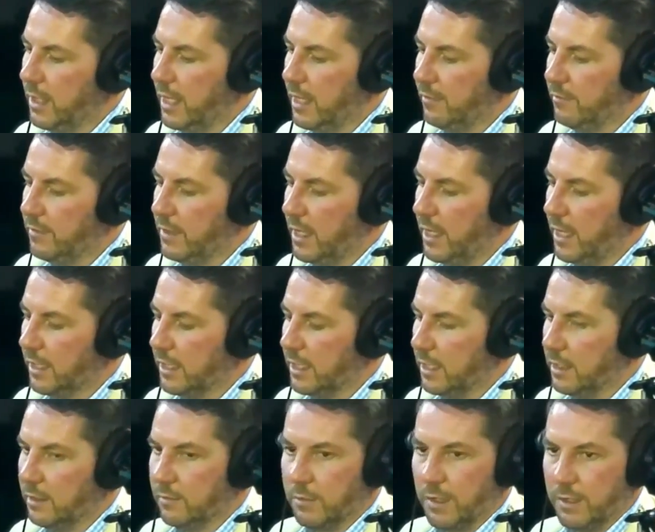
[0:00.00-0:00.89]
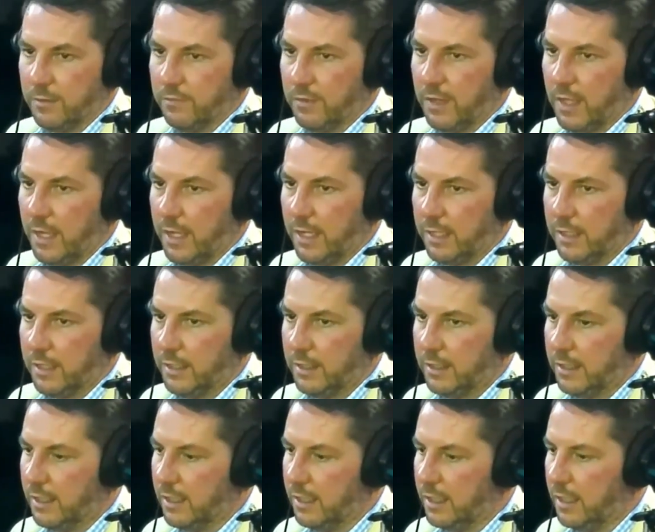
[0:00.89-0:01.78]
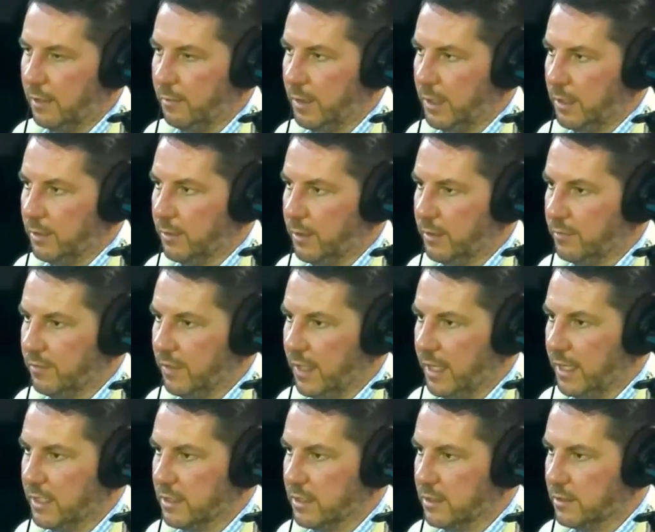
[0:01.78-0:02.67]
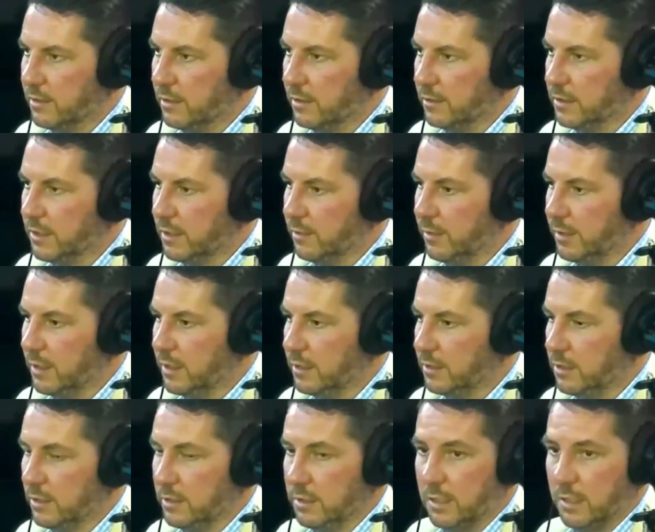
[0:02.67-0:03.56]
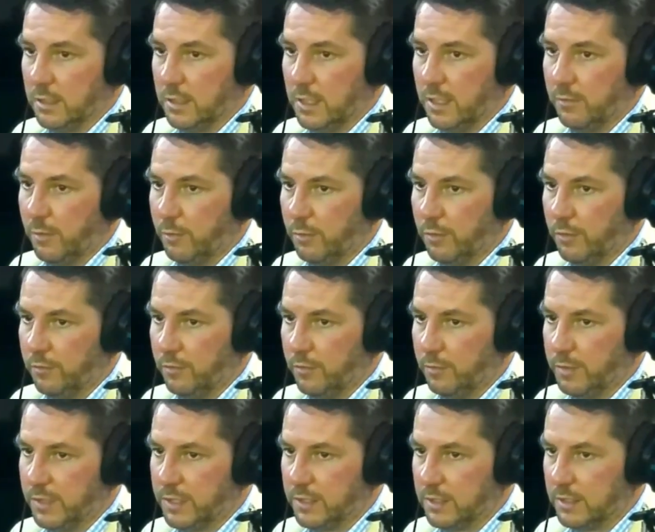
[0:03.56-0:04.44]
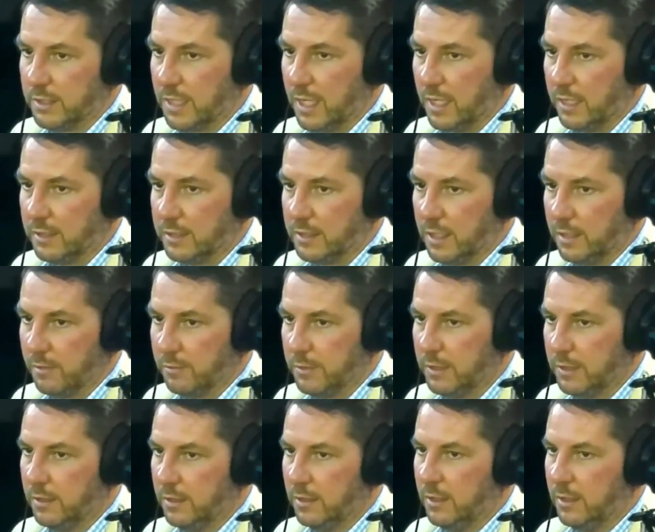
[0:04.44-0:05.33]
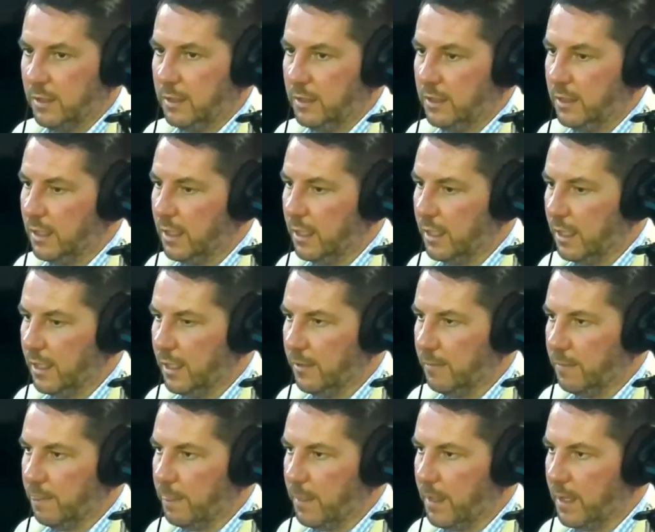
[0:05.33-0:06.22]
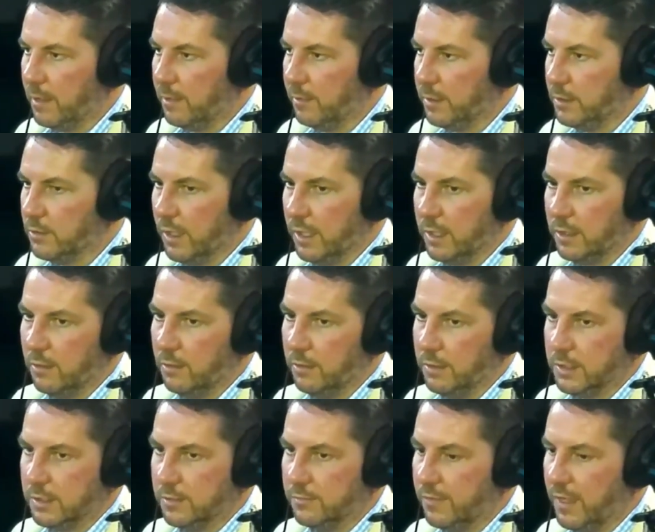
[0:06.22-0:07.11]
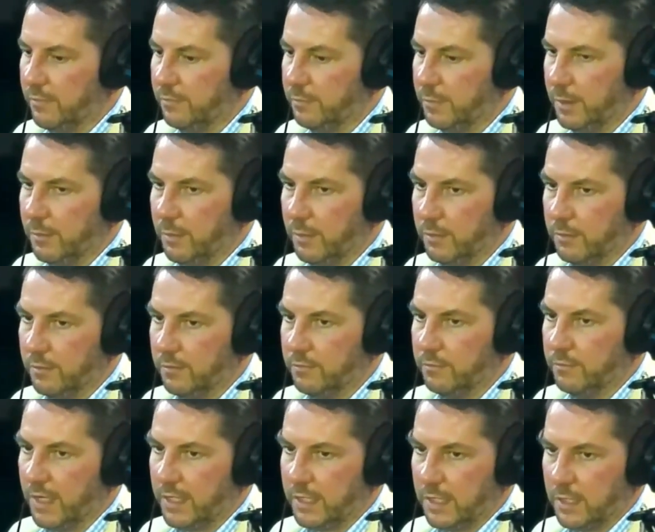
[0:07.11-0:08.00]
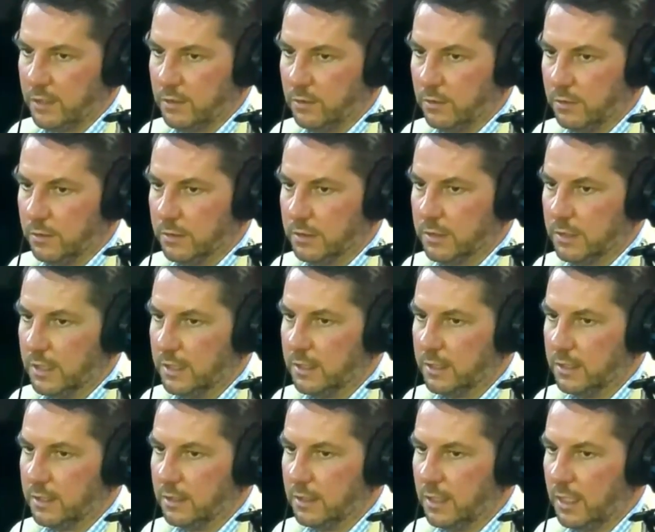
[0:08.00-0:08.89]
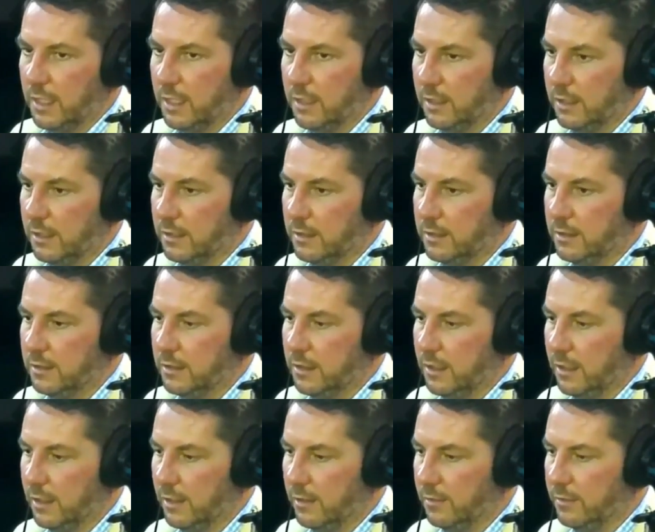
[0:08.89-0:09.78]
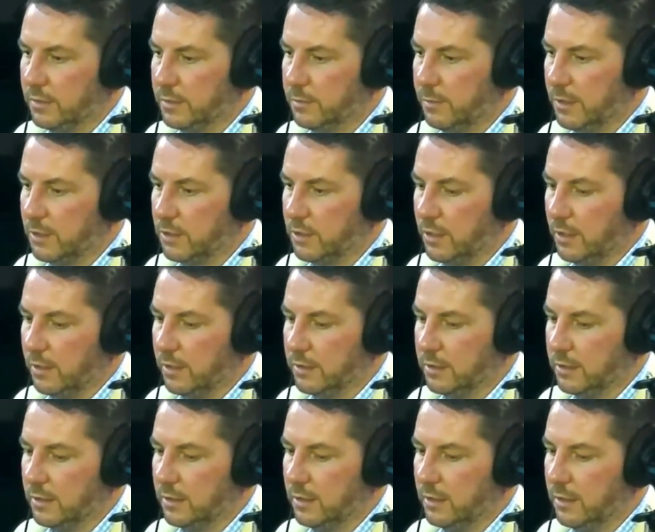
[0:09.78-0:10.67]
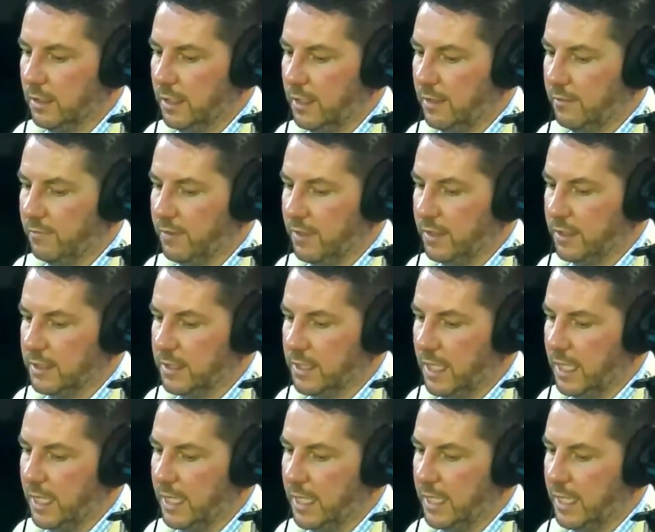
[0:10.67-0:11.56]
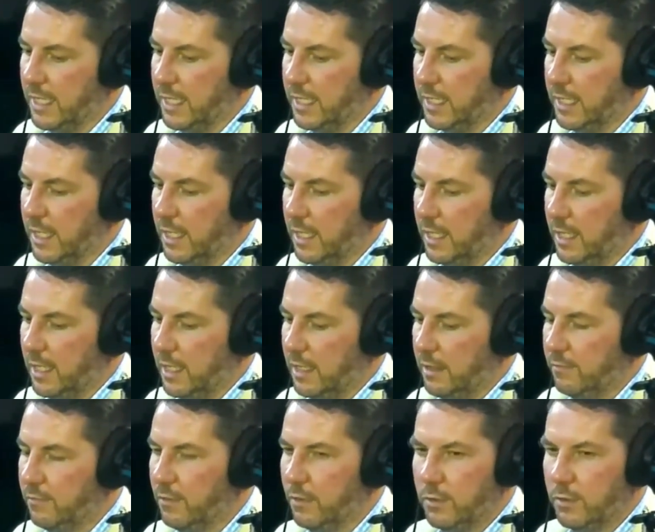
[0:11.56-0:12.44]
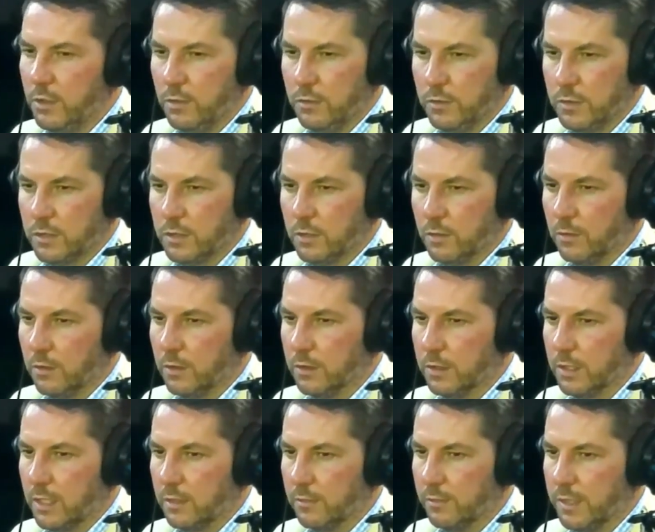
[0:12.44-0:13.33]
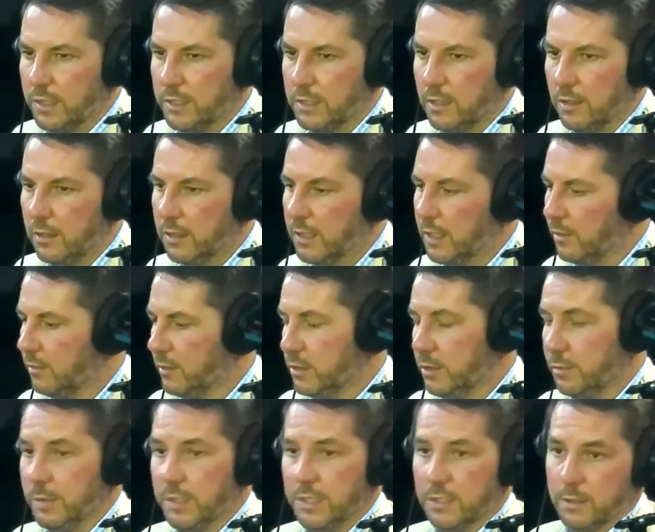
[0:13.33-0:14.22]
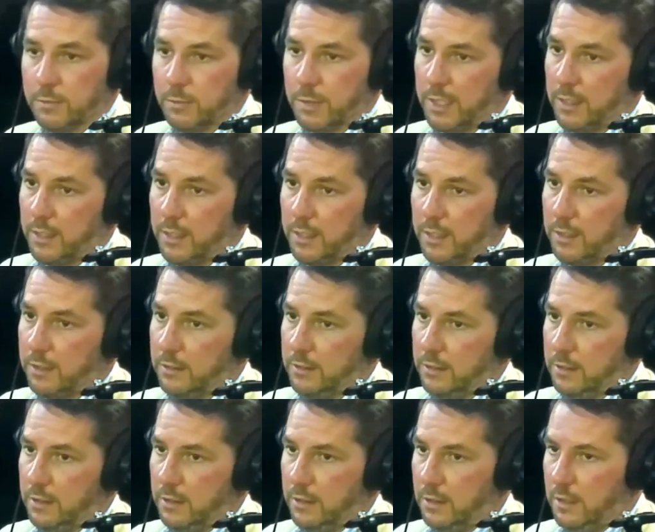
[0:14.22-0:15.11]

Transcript: You have that kind of red flag. Other red flags are someone that just doesn't have a proven business concept. We try to always vet people's financials and especially on if it's a food use or kind of retail. Okay, what's your business plan?